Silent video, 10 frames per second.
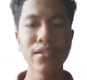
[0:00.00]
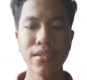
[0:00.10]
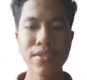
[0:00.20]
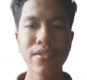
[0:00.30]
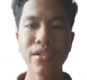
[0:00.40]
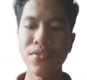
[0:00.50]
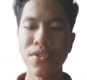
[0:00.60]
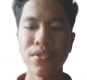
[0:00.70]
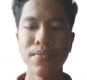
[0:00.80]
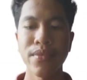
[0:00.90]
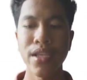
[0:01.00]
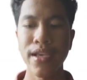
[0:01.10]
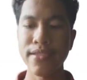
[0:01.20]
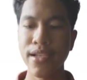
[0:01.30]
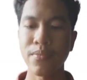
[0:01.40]
The slogan also
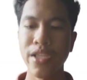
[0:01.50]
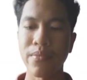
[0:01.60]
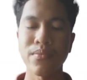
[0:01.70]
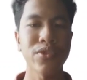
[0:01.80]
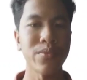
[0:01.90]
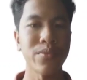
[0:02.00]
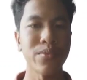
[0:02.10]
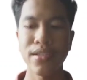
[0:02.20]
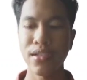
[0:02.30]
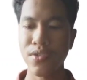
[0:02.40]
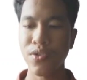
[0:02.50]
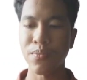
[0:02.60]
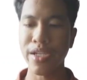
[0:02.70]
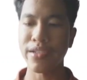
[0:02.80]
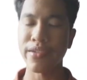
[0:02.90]
has helped them to build a strong
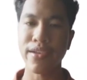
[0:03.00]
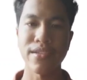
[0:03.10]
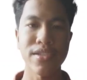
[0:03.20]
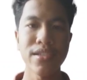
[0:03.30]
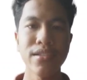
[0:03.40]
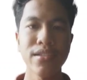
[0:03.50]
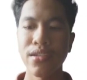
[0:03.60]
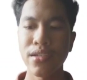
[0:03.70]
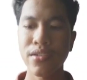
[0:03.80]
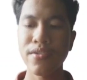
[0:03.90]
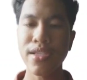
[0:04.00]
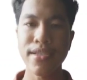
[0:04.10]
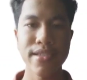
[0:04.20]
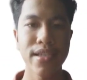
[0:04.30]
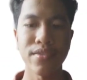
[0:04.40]
brand recognition across
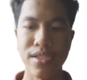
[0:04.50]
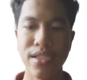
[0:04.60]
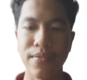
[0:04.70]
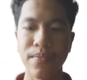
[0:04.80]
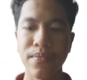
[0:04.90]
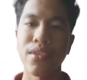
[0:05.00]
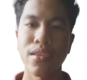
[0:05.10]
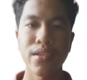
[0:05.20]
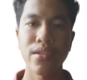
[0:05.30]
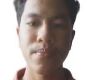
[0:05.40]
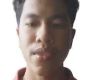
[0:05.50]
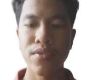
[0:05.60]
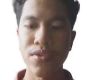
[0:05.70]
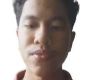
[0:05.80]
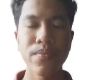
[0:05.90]
ASEAN region.
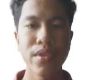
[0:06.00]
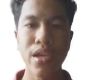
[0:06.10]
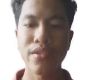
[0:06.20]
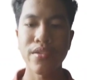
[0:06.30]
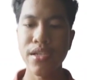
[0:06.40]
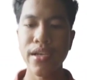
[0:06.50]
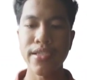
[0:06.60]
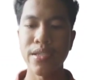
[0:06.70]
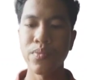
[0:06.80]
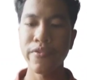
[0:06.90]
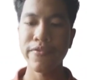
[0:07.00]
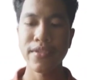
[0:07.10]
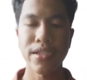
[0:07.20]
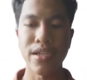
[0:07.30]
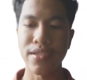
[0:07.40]
So, AirAsia has improved
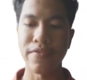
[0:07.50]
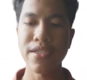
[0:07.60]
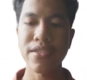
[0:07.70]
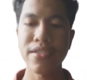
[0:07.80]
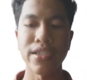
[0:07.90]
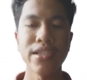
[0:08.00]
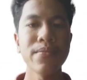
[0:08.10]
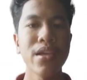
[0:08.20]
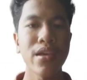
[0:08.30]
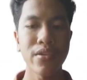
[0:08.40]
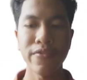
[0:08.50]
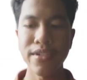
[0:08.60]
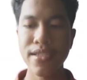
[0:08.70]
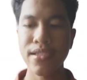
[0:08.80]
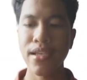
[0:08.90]
their service quality and
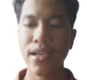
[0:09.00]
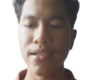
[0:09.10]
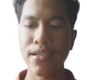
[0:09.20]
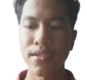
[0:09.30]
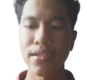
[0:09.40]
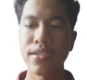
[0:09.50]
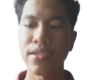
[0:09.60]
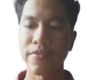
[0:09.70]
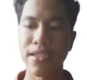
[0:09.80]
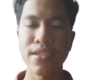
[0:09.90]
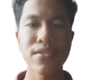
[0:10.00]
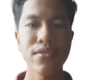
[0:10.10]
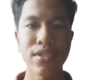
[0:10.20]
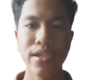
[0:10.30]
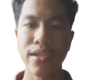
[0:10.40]
offers ancillary services
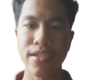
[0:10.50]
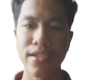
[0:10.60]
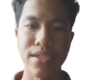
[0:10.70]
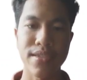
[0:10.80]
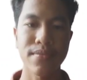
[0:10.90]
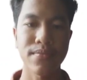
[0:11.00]
to attract customers.